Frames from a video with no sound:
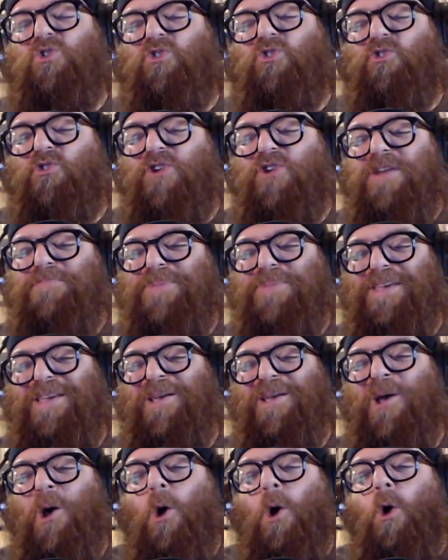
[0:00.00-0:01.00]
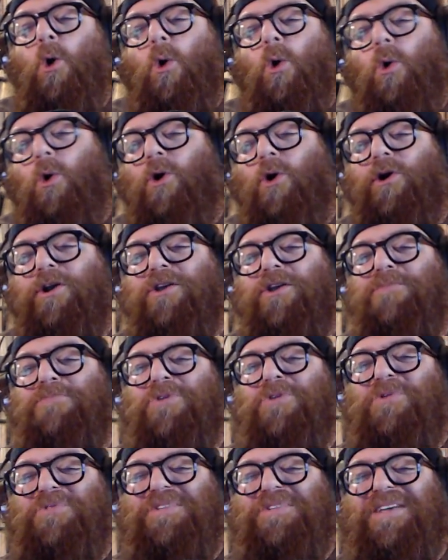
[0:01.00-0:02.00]
creepy
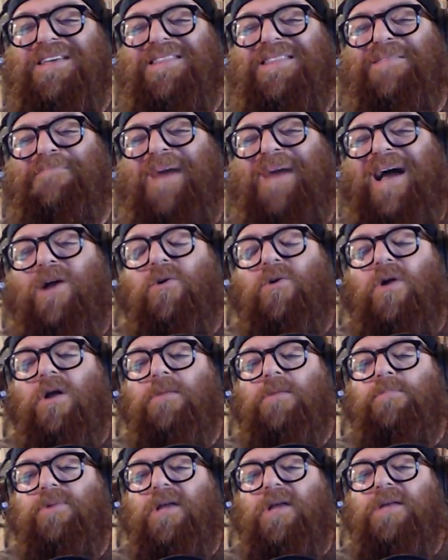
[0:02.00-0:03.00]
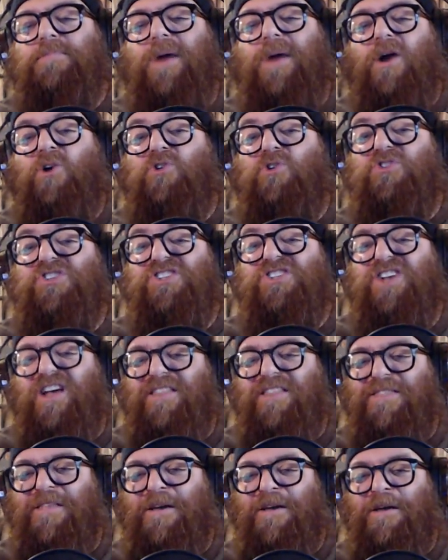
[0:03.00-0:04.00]
organ music in the background played by her
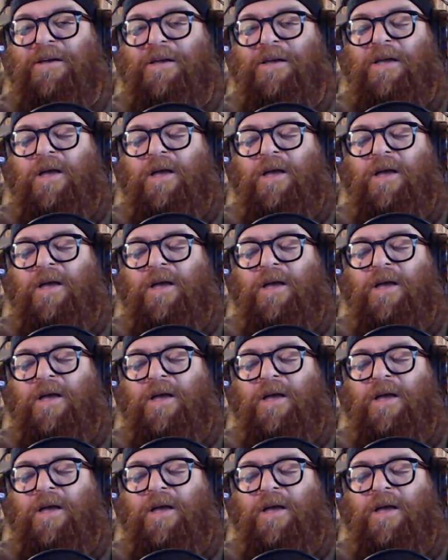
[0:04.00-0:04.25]
son,